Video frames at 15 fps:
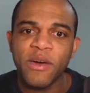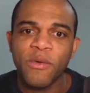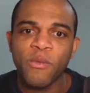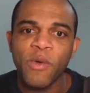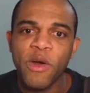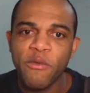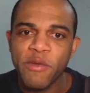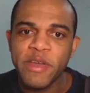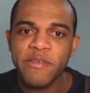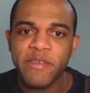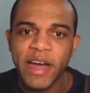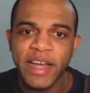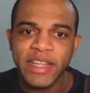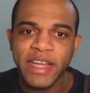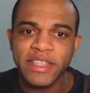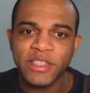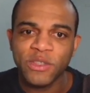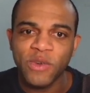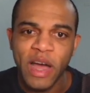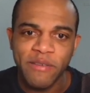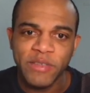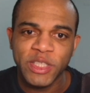were refinancing or
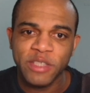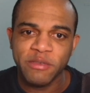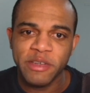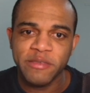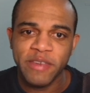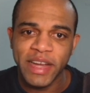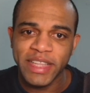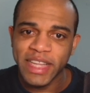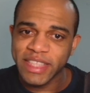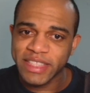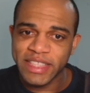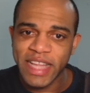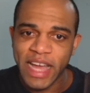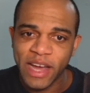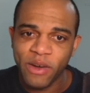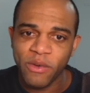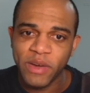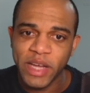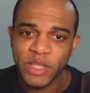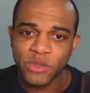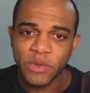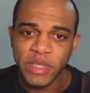having to refinance now
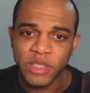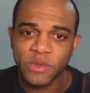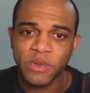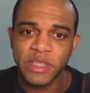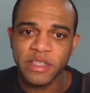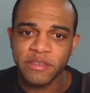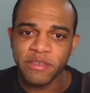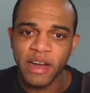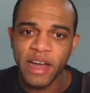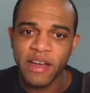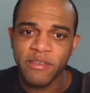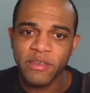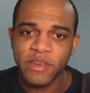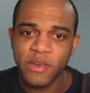in 2025,